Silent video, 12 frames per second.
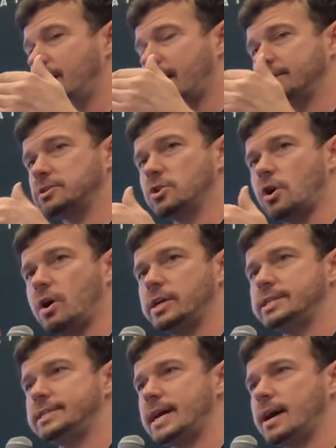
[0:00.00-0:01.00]
has
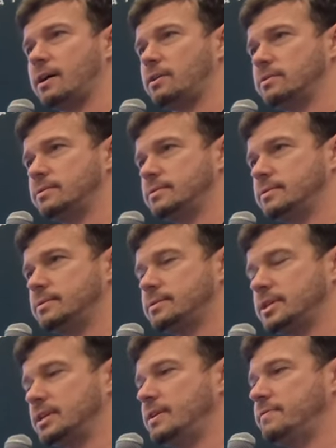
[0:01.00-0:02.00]
gone down
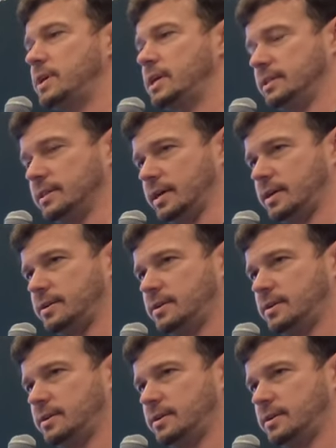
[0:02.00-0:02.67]
significantly.